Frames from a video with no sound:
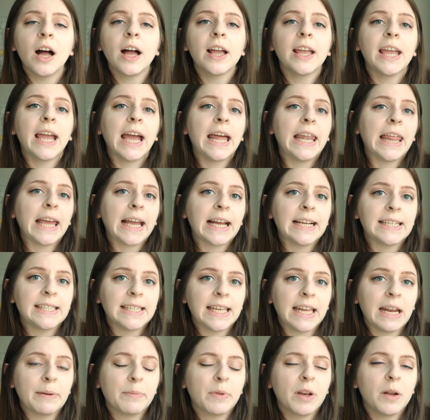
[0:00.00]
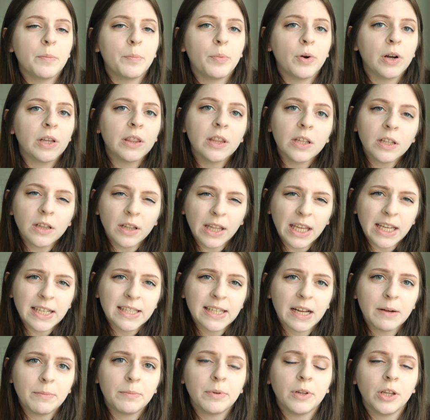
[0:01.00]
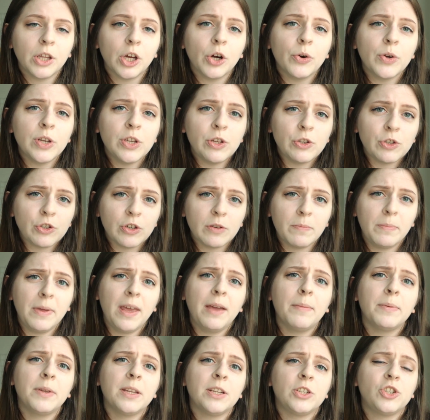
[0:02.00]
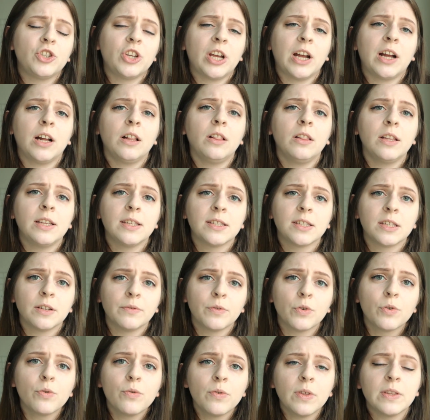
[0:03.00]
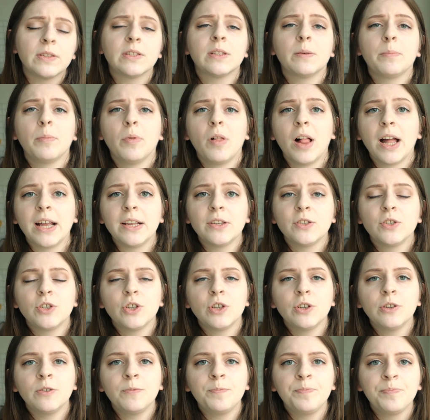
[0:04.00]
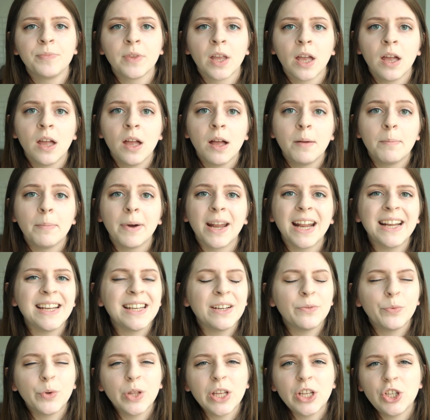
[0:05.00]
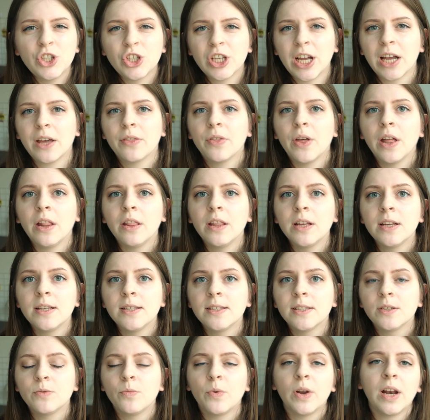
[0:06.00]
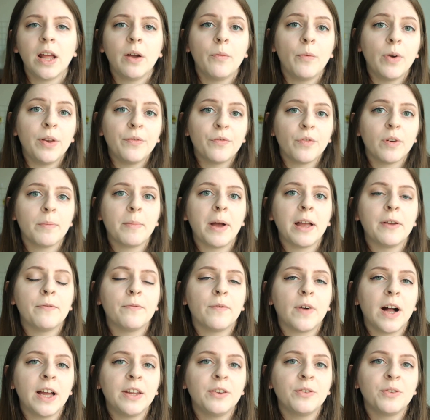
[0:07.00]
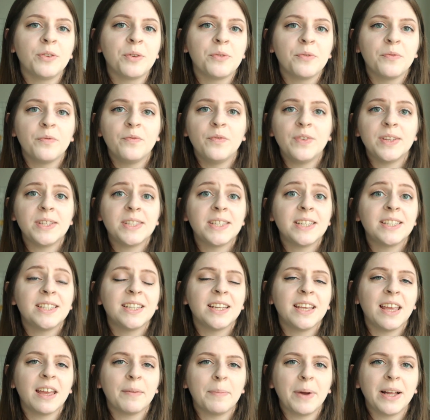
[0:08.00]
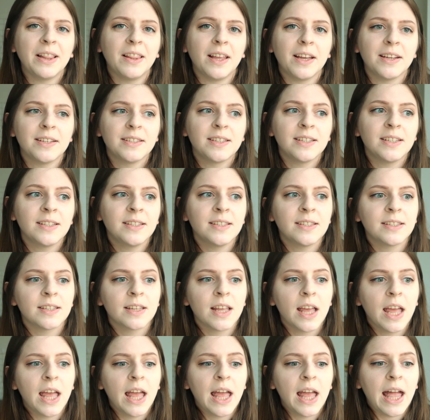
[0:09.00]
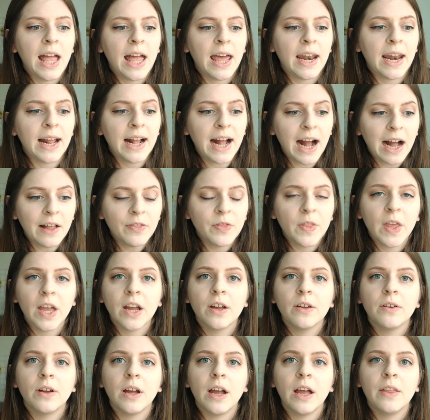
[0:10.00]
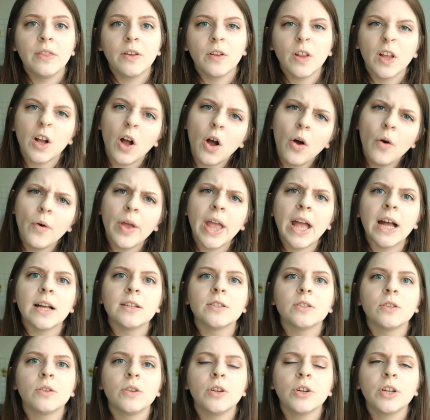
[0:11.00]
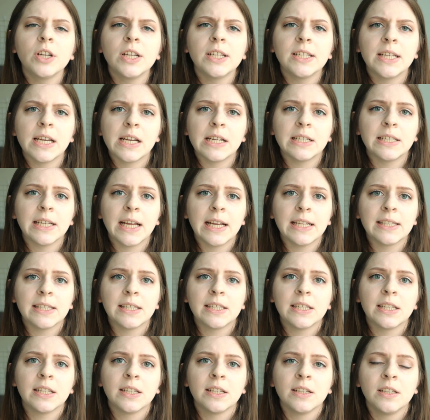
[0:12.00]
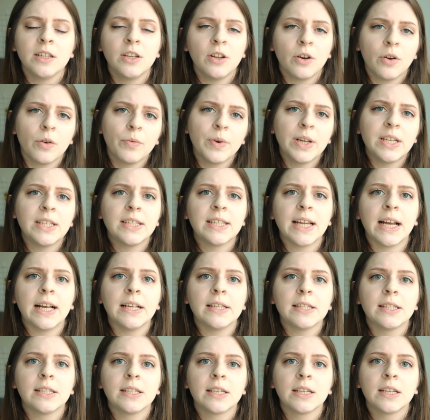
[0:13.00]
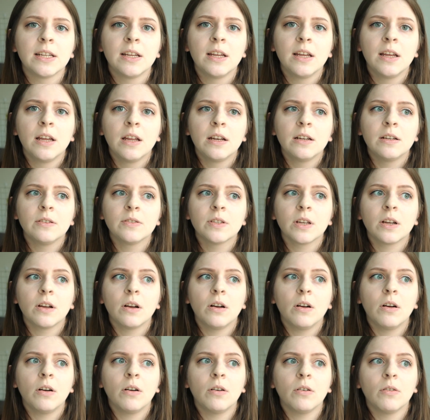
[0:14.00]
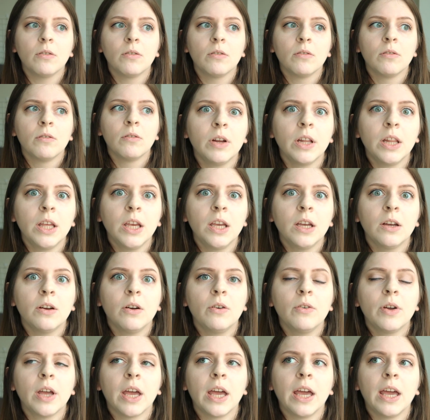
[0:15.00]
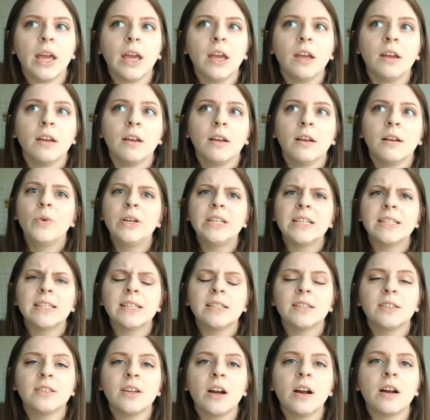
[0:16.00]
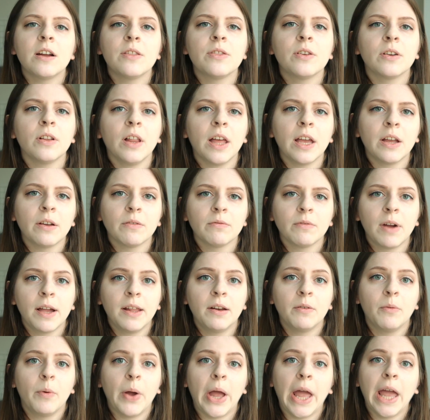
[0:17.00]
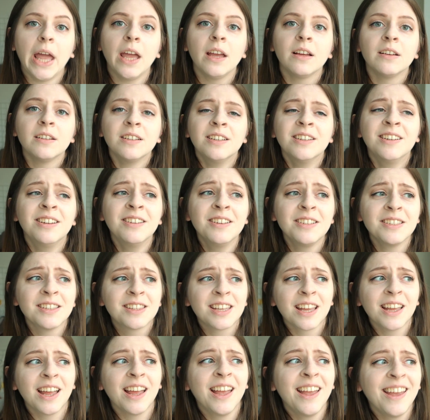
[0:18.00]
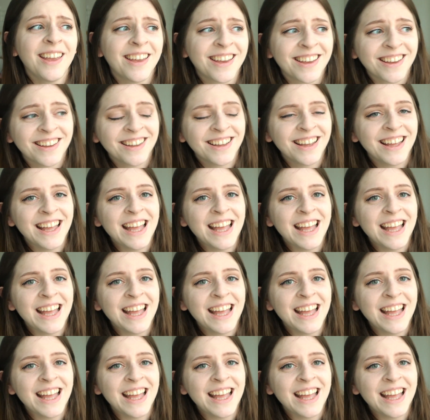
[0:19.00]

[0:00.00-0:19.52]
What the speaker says: again, like I said, I'm going to put the link down below and you should be able to check a list of who this applies to. But I didn't really check that list when I went for my final visit to get my license. And I got there and they're like, oh yeah, so you're going to take a test, you know, a written test. I was like, oh, really? Okay. When does it start? And they're like, right away. I was like,